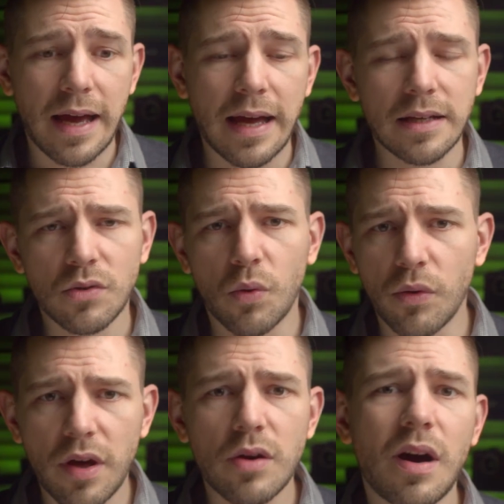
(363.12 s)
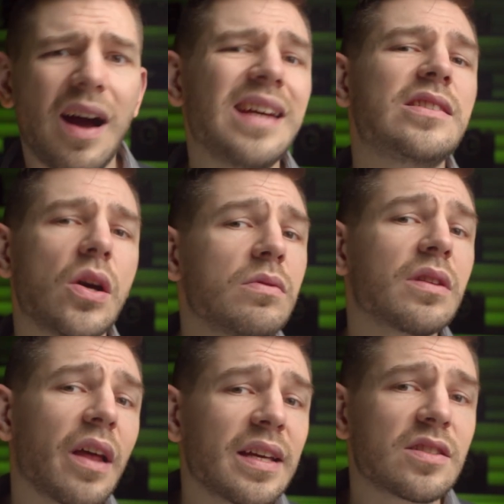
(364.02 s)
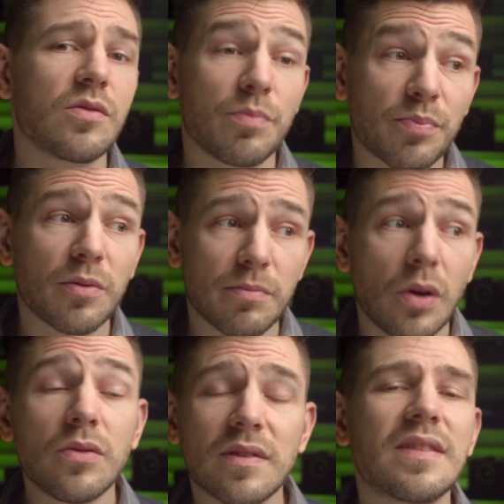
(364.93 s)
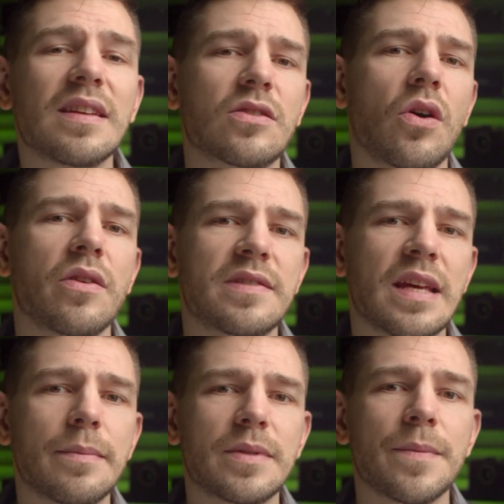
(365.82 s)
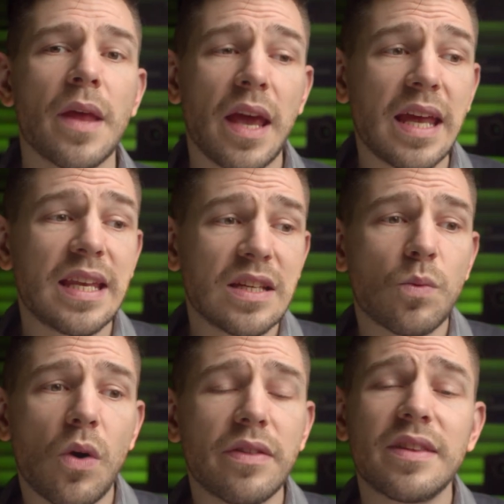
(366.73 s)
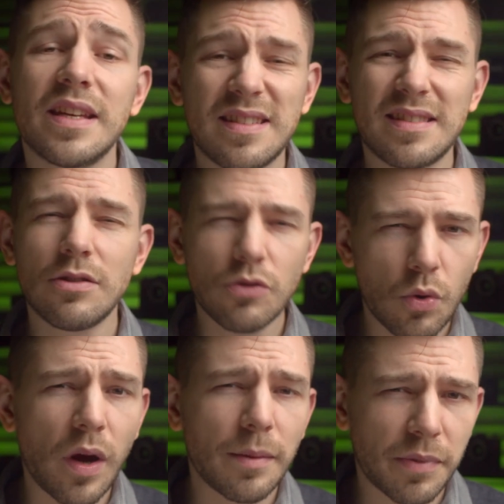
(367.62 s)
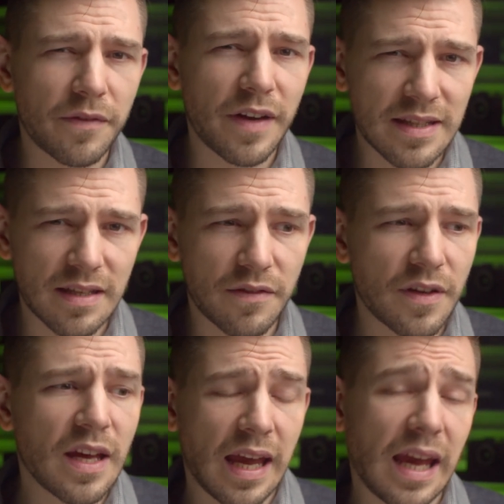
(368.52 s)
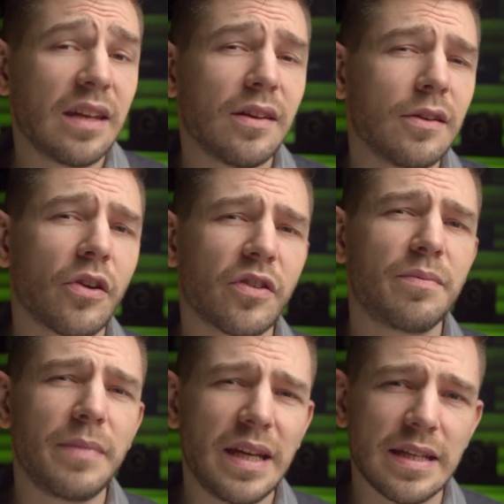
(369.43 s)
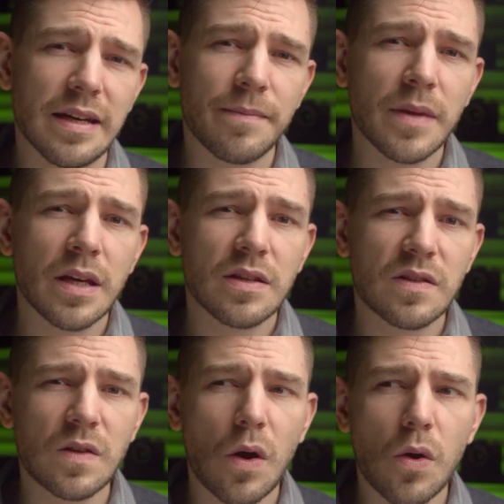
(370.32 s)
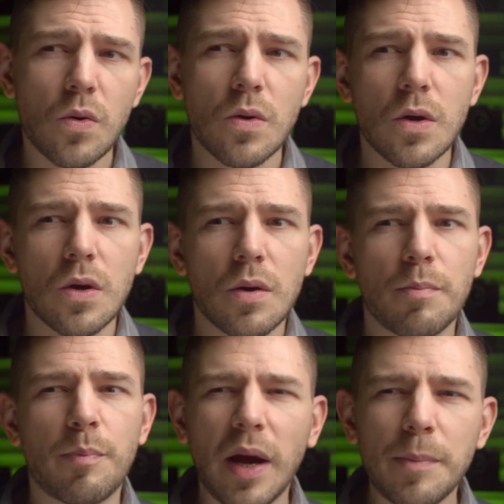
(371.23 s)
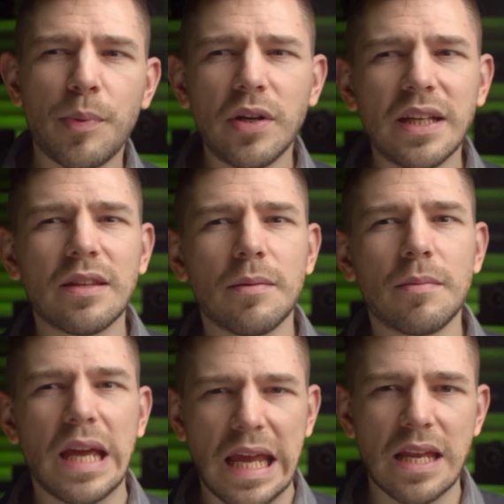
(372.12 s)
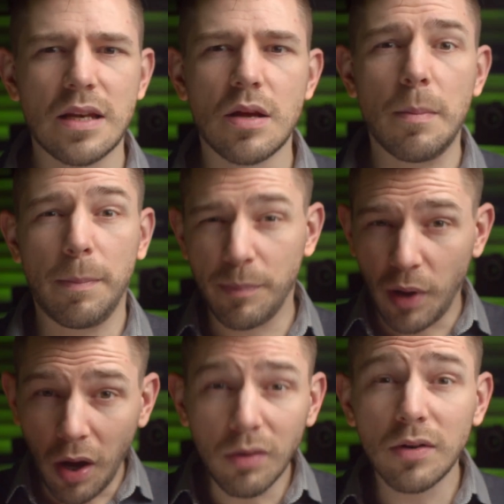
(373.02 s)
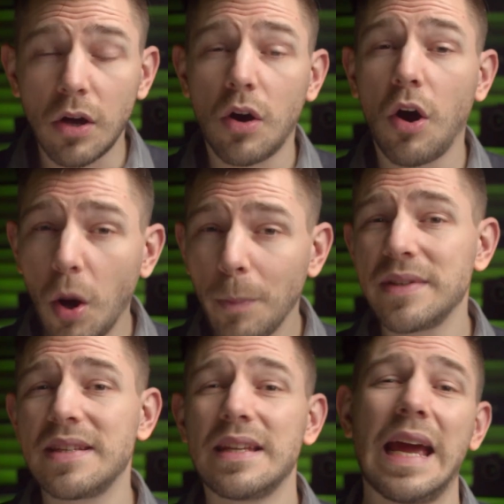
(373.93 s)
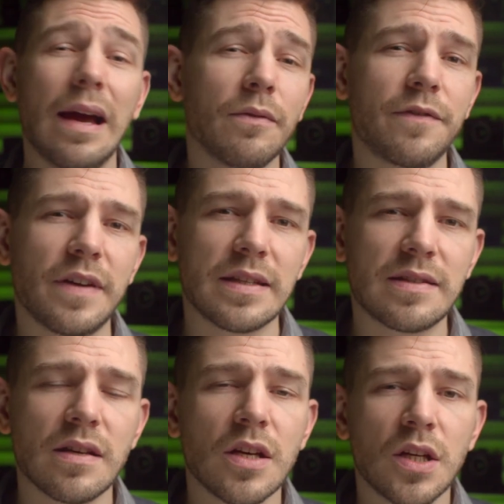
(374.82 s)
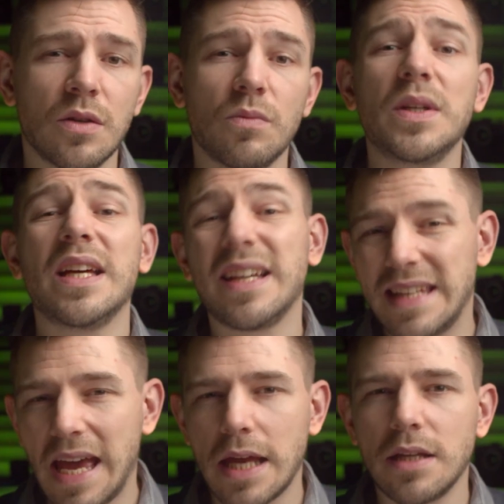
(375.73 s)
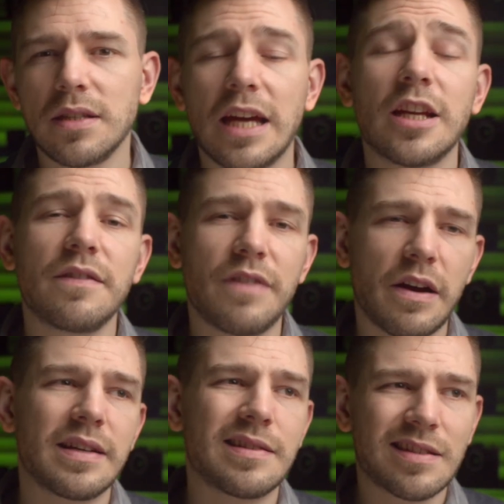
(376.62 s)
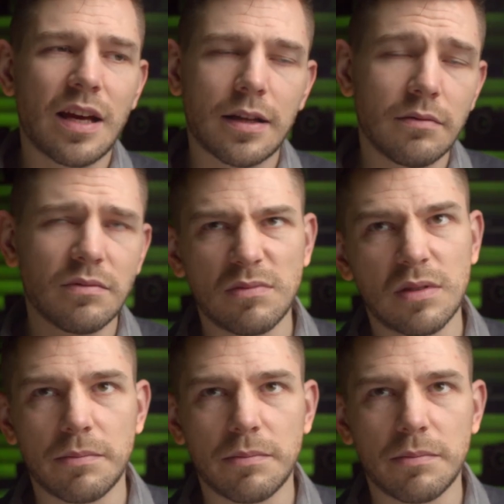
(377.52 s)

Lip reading: And although I don't like to promote this concept, it is one that is still quite pervasive in a lot of media. So by putting them in polar opposite outfits, we again get a very subtle, or